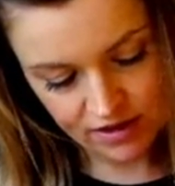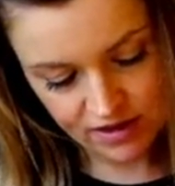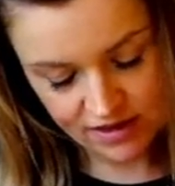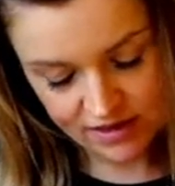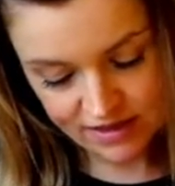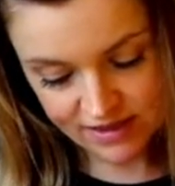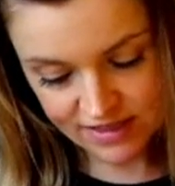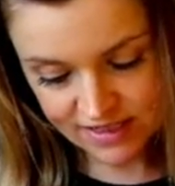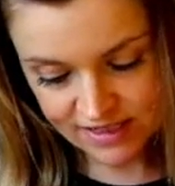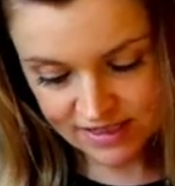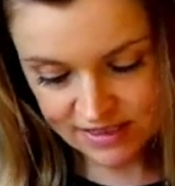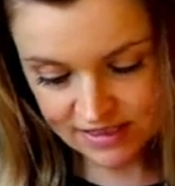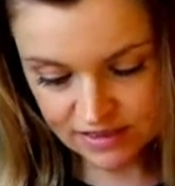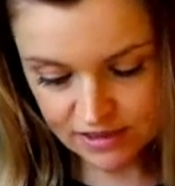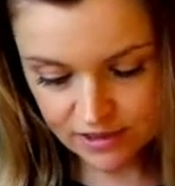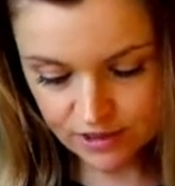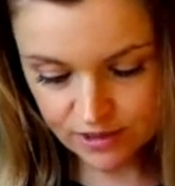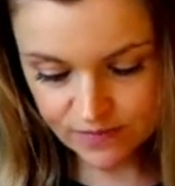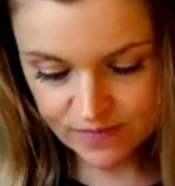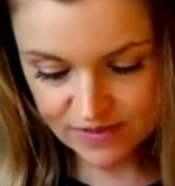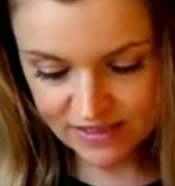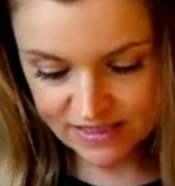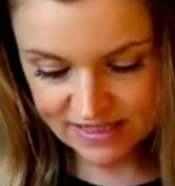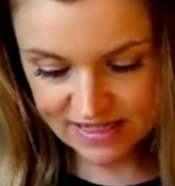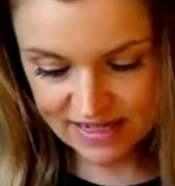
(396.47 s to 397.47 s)
knitting
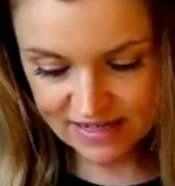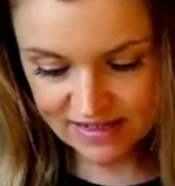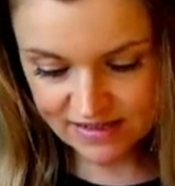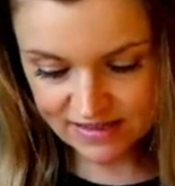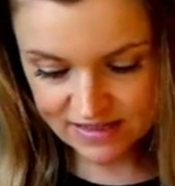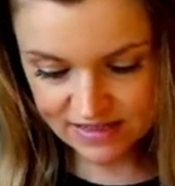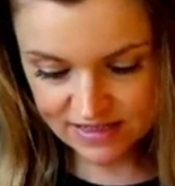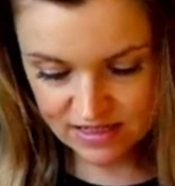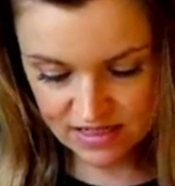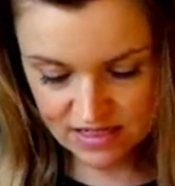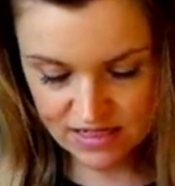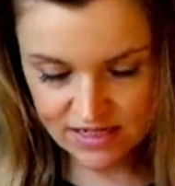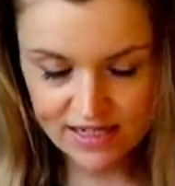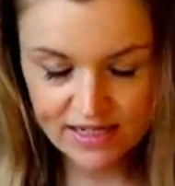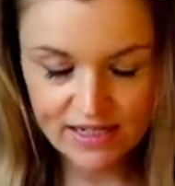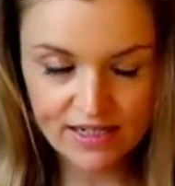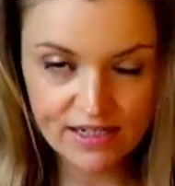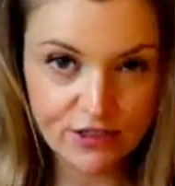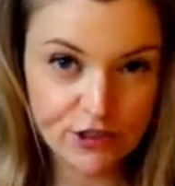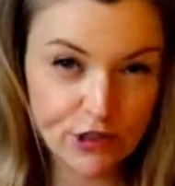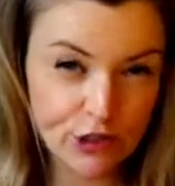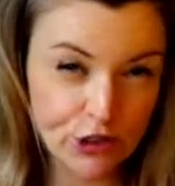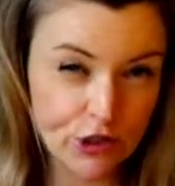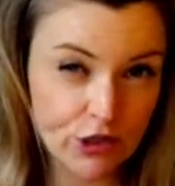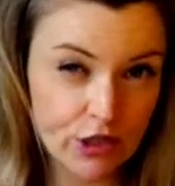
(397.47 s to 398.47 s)
looms tend to
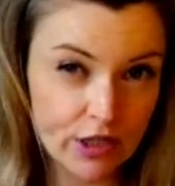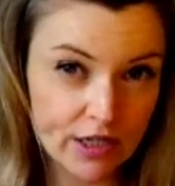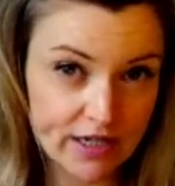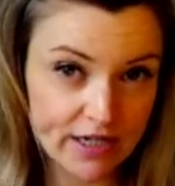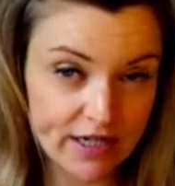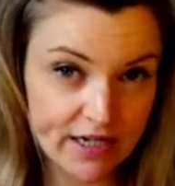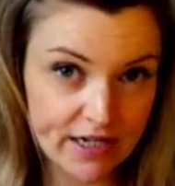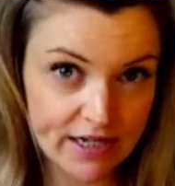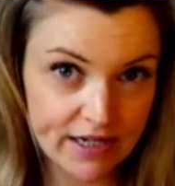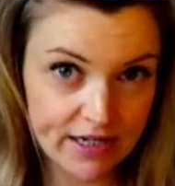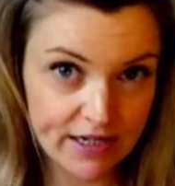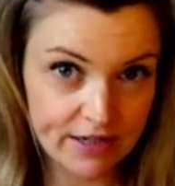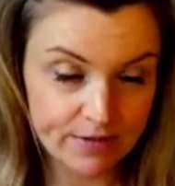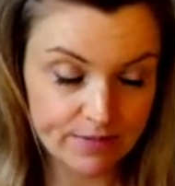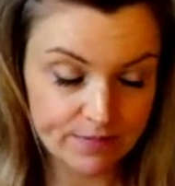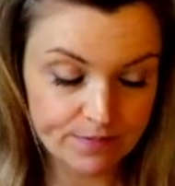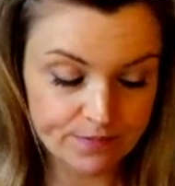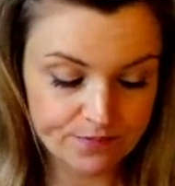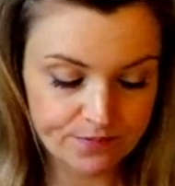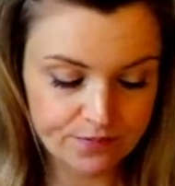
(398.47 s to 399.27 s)
need chunky